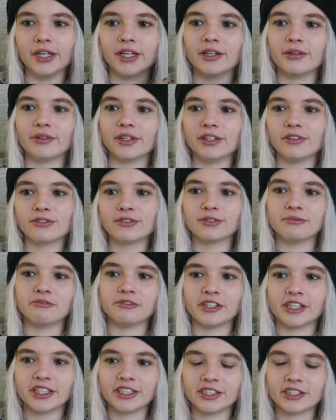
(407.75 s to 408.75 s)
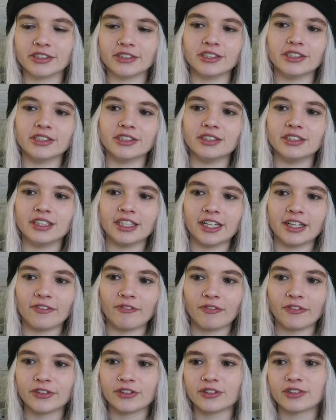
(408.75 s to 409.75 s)
earring from Rachel
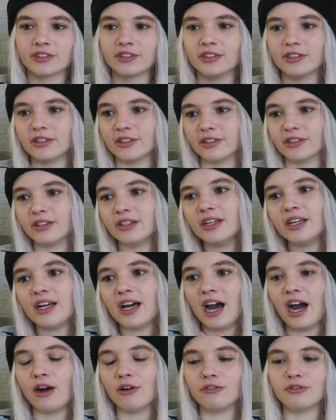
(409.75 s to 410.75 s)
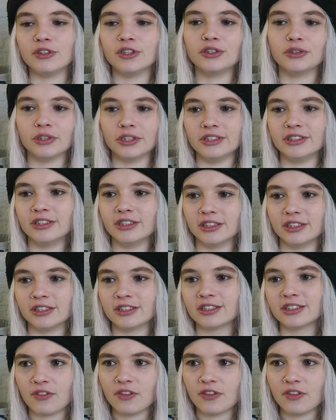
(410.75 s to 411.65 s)
and just the outfit choices.